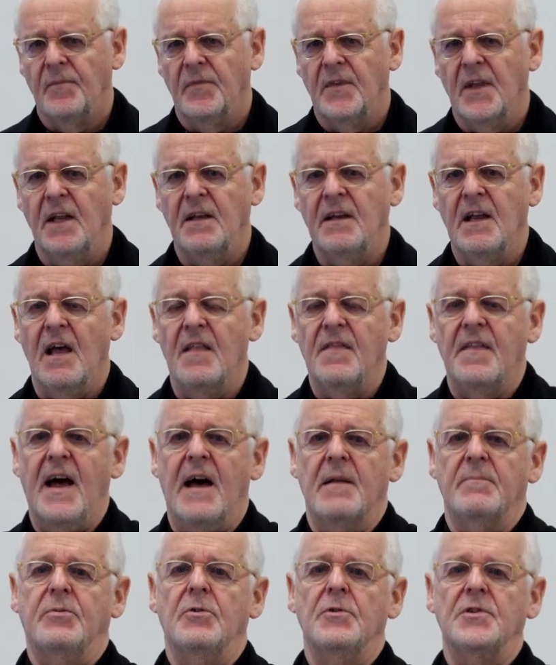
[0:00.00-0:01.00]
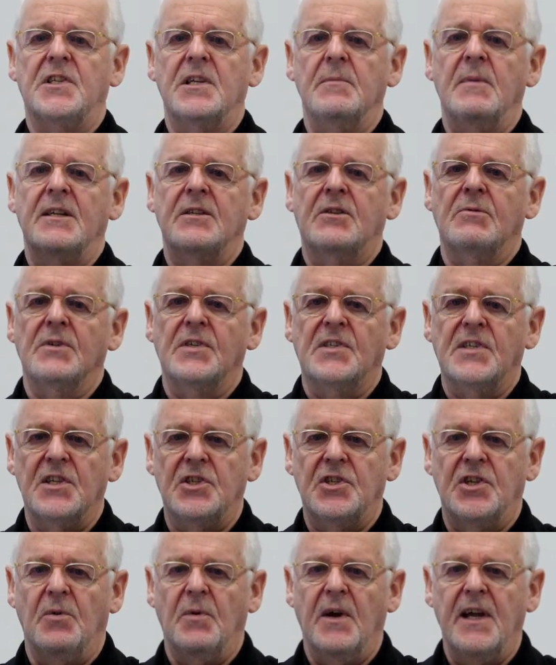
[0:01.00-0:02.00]
And yet that puts him into a
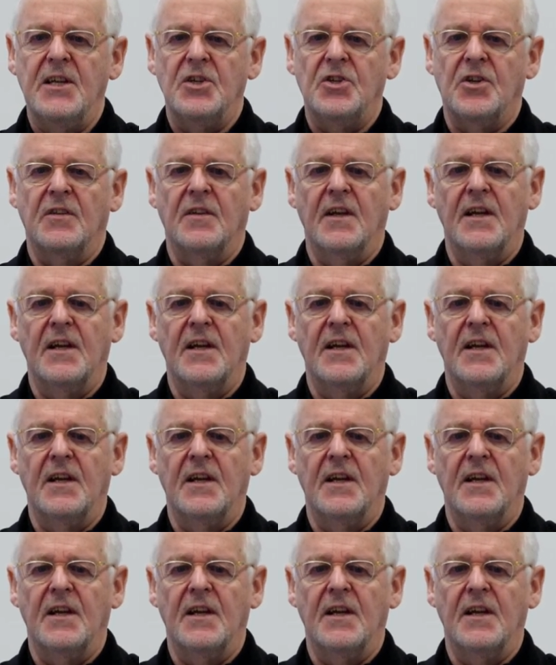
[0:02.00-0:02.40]
situation